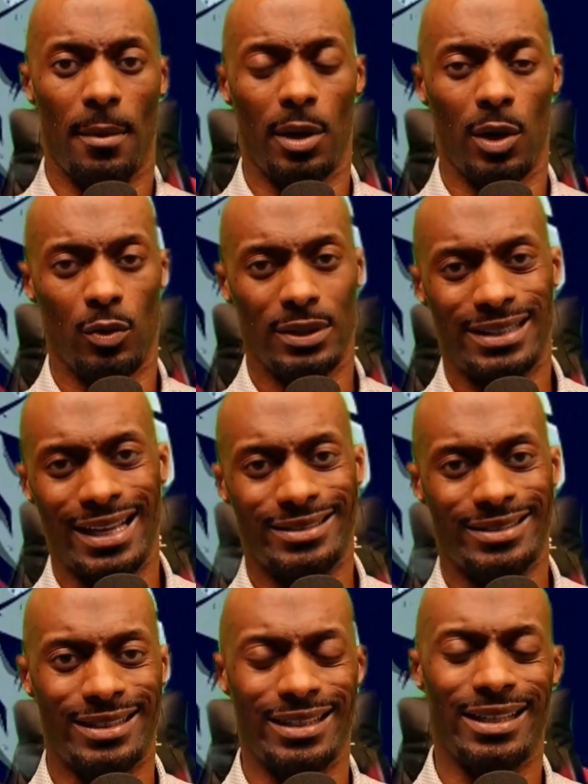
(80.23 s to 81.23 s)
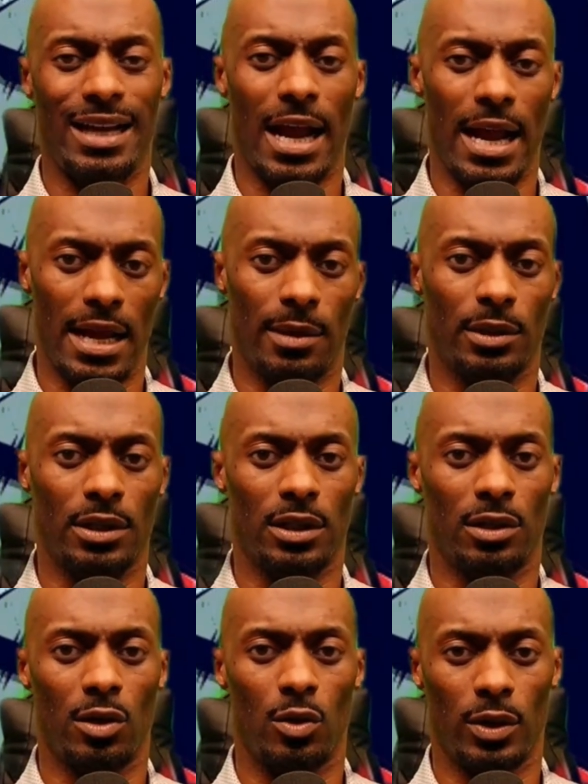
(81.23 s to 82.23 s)
But with that said, I am going
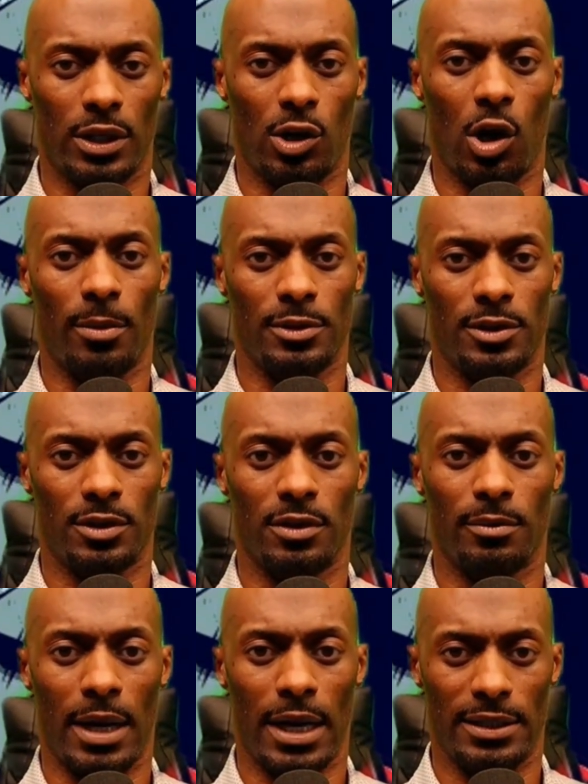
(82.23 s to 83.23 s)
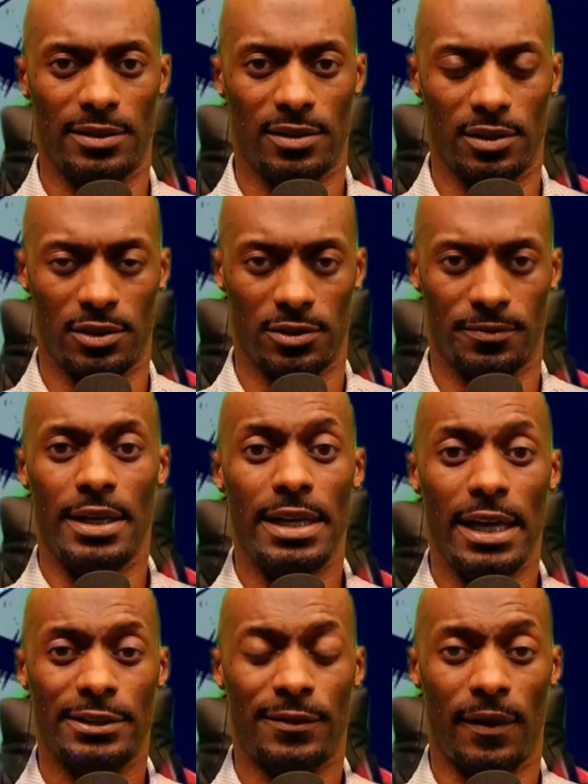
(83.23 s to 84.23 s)
to go with Carpenter by decision.
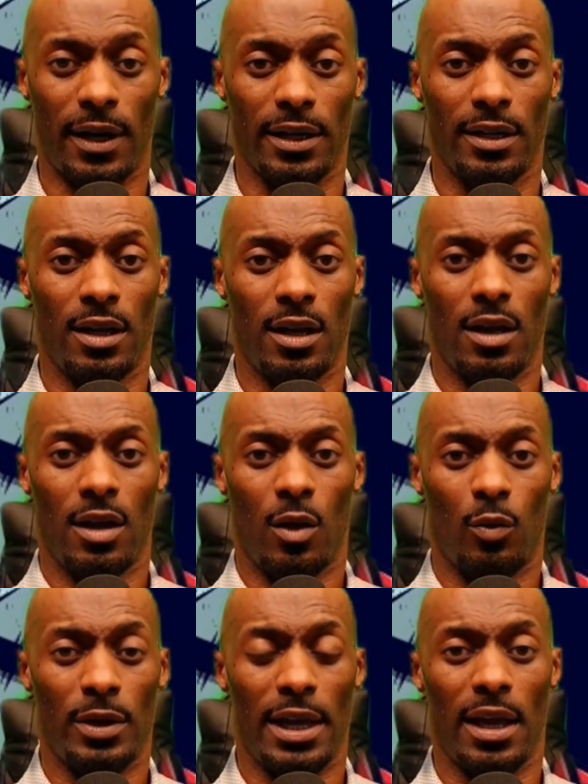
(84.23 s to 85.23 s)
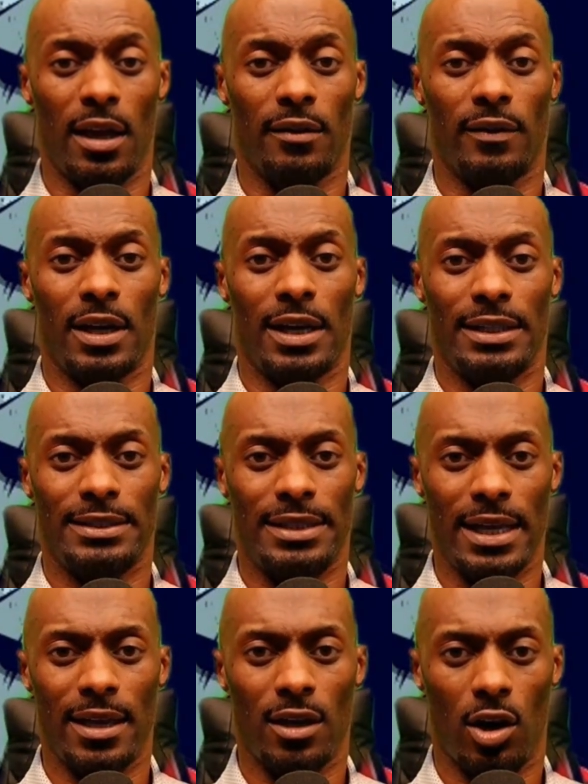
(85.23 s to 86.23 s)
Next fight, we have
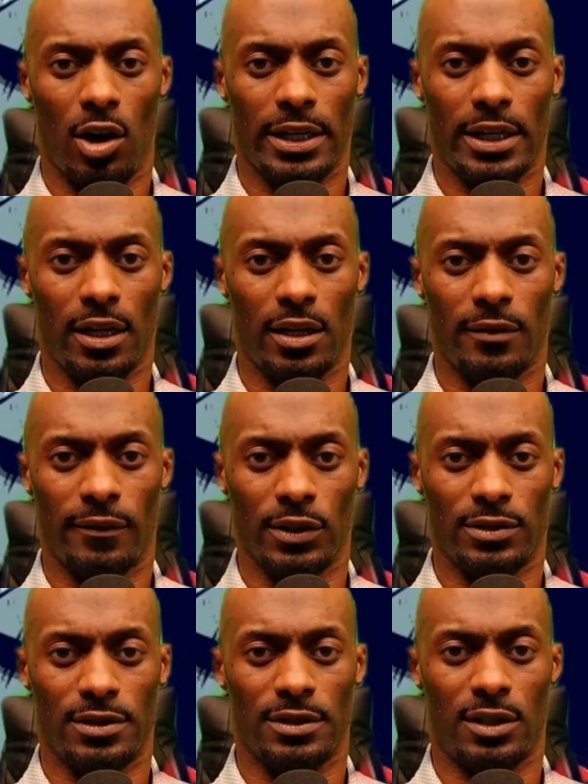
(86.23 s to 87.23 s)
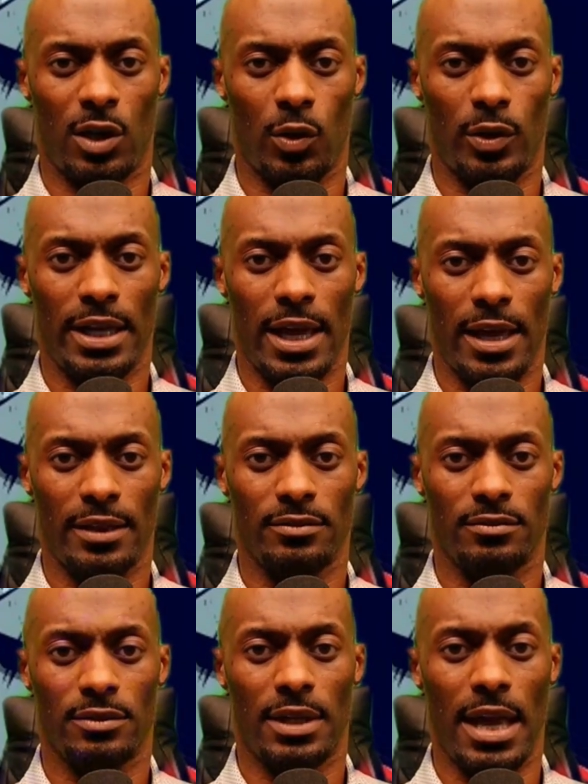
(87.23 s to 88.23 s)
Dan Argueta versus Cody
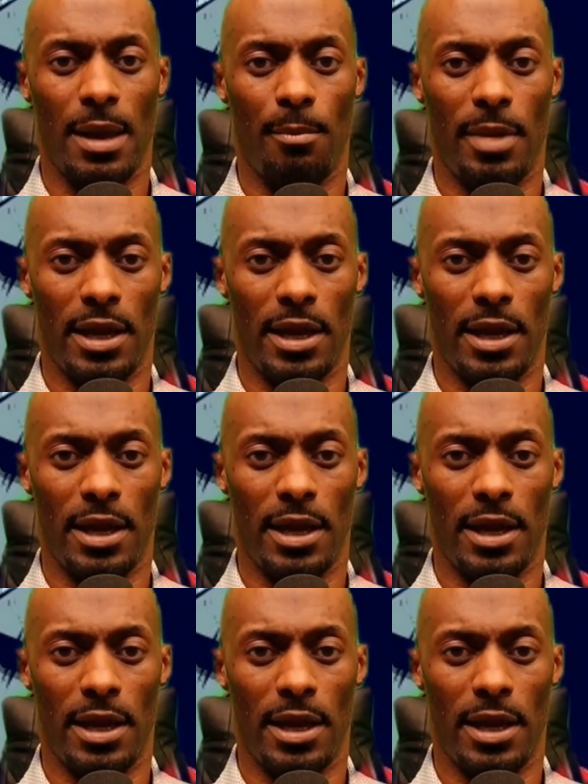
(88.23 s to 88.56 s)
Haddon at